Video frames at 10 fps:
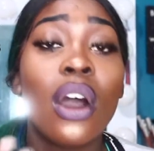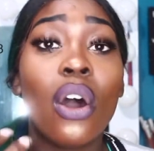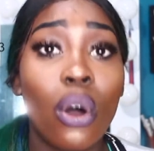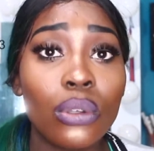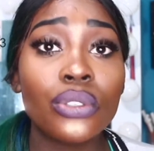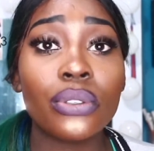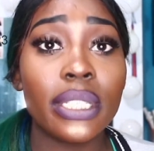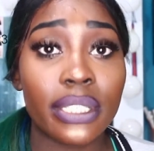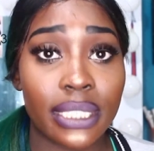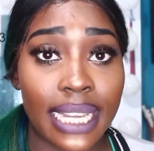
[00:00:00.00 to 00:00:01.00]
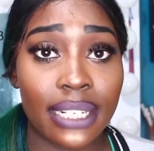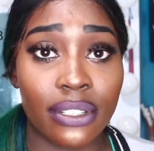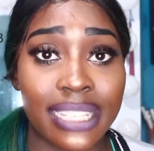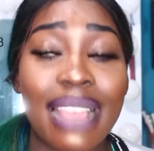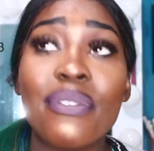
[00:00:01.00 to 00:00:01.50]
Hold true to your
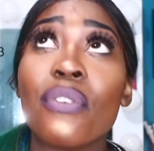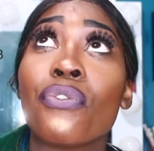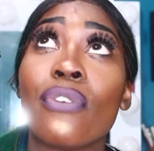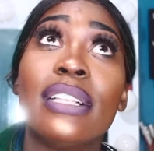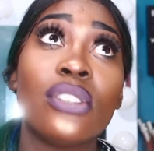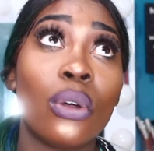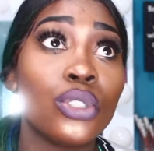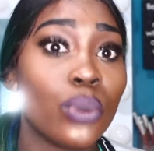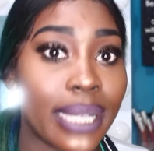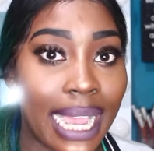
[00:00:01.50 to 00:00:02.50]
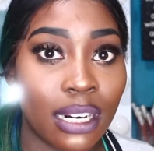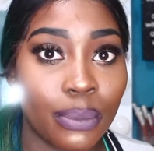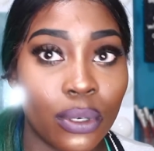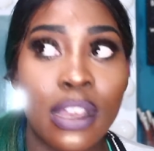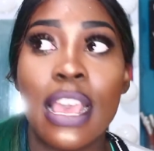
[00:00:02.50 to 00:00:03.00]
standards. Have your friends hold you
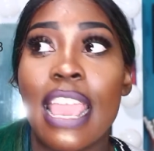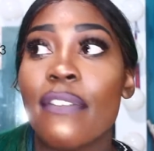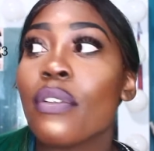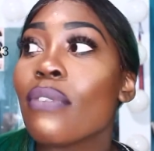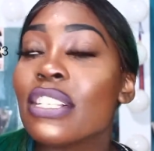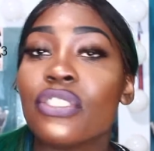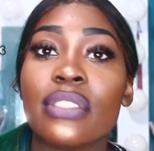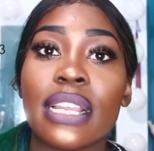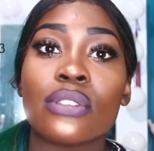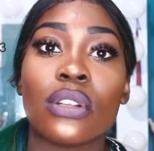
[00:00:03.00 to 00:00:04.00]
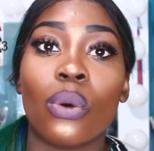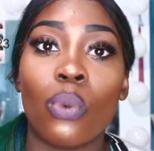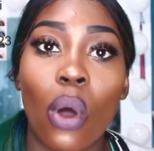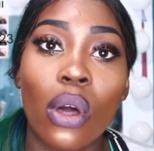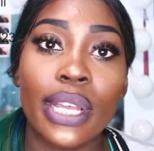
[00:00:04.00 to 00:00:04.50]
accountable. If you have to write your standards on a
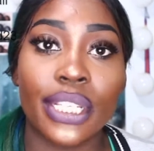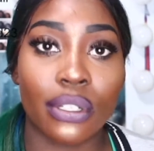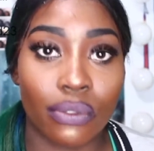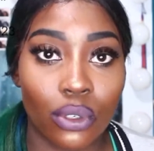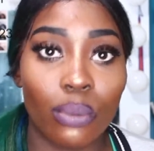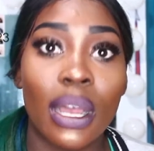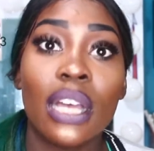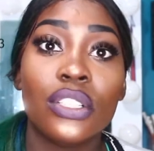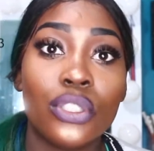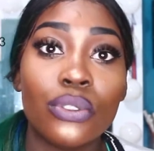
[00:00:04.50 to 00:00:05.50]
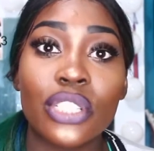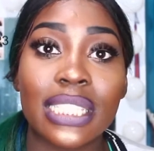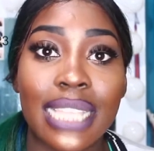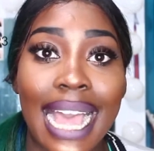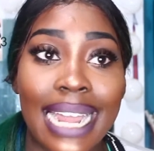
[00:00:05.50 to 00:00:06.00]
wall in your room, do
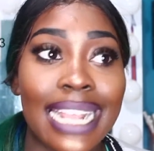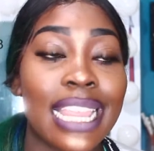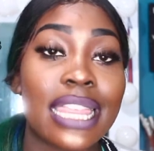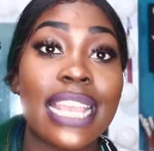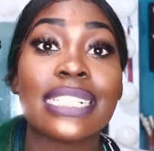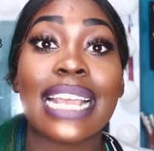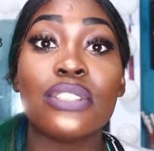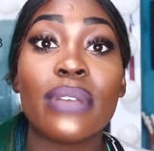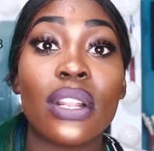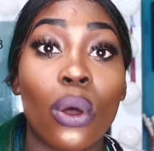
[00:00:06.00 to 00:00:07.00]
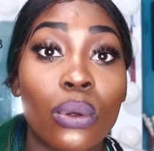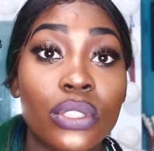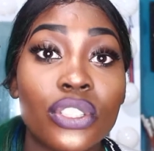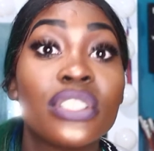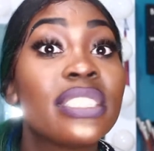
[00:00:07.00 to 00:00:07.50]
just that. And the thing is, as you get
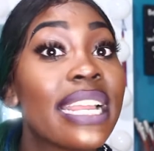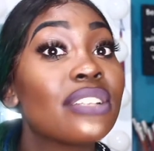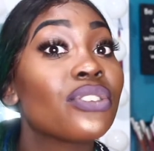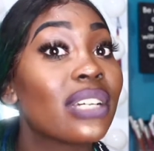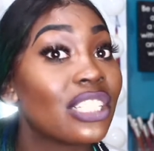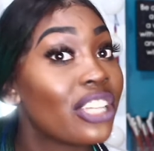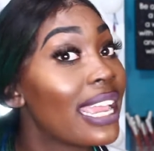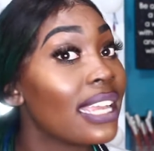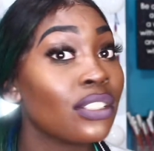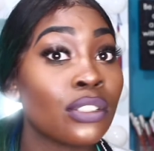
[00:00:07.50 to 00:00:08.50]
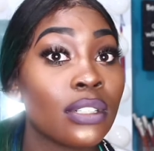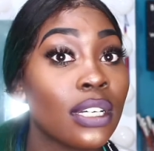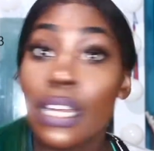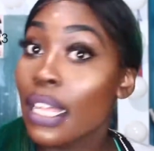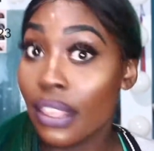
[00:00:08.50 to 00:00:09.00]
older, your standards are gonna change.
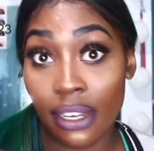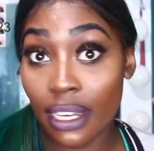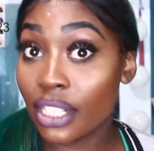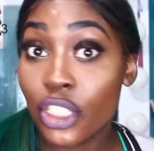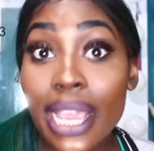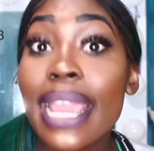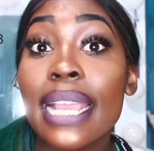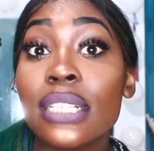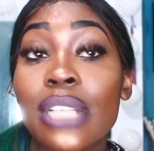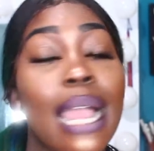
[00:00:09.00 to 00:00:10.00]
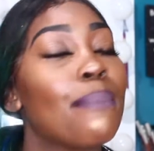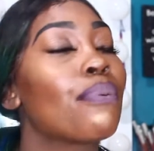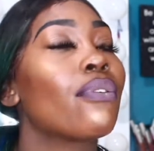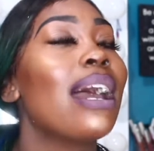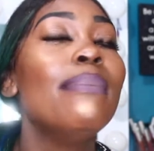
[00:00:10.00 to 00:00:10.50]
They're gonna change. I
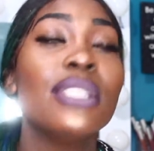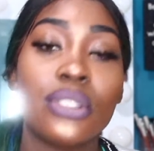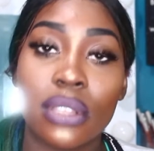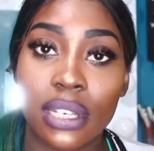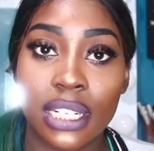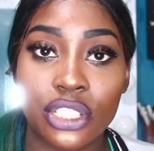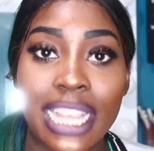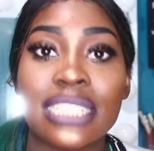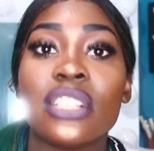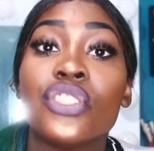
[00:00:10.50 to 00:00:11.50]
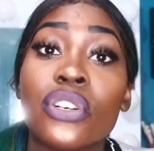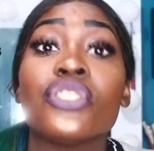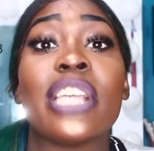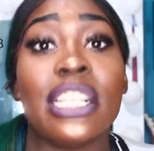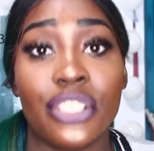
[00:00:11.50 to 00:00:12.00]
promise you they're gonna change because you're
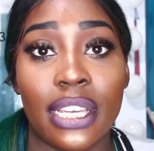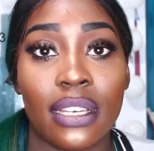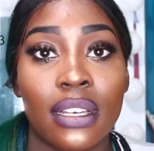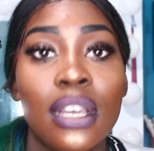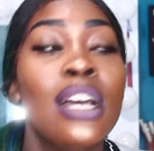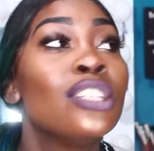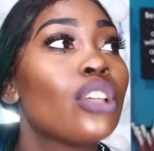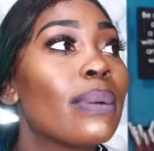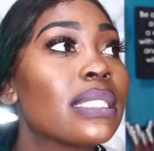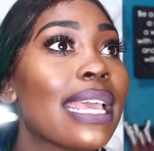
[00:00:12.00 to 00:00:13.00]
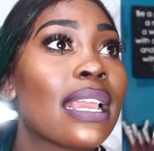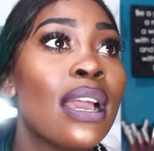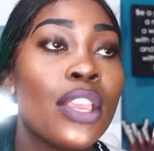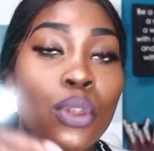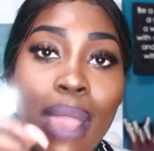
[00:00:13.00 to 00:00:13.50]
changing. So it's like
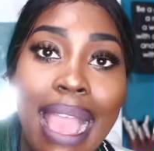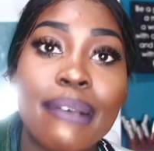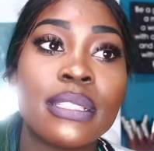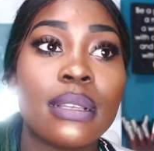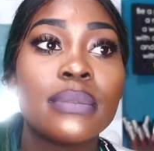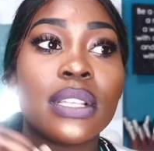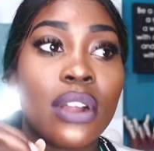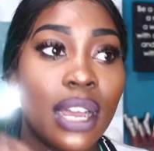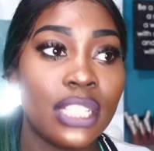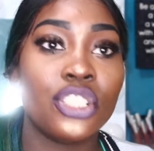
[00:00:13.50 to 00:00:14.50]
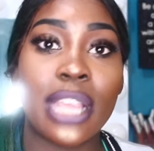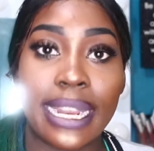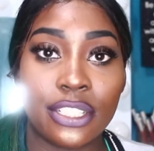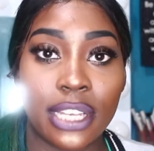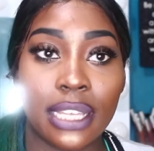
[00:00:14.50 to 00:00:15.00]
you have some that are
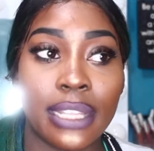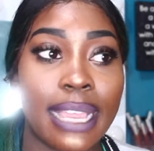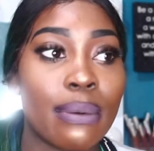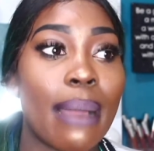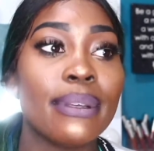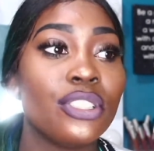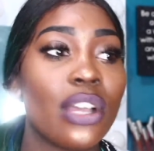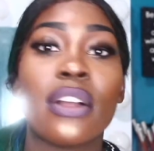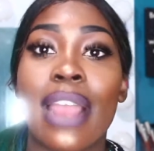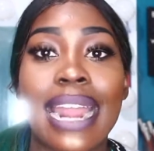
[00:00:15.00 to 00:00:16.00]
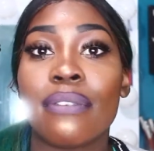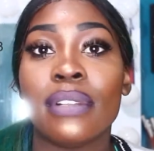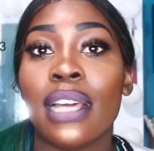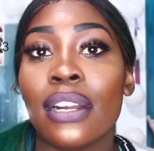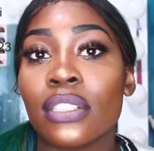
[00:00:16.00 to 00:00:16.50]
unchanging. Like when I was younger, I didn't
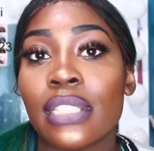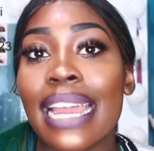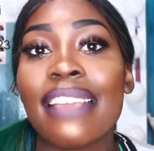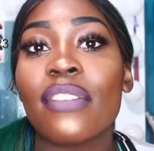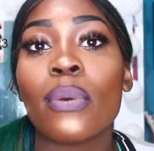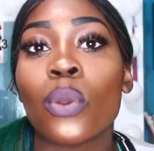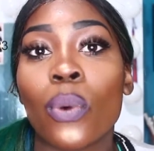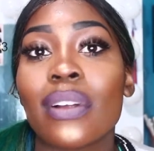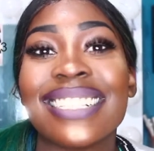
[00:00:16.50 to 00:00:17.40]
really understand. I didn't even know what the word